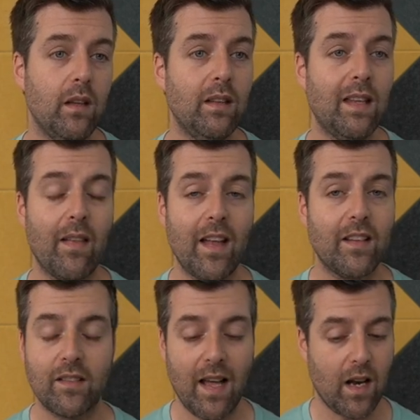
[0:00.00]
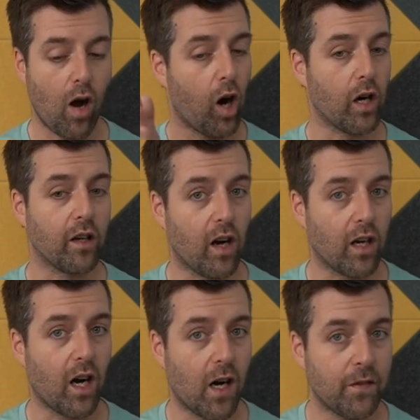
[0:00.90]
Now that's not a hard
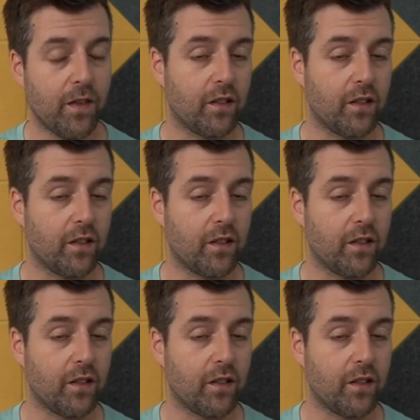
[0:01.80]
cutoff,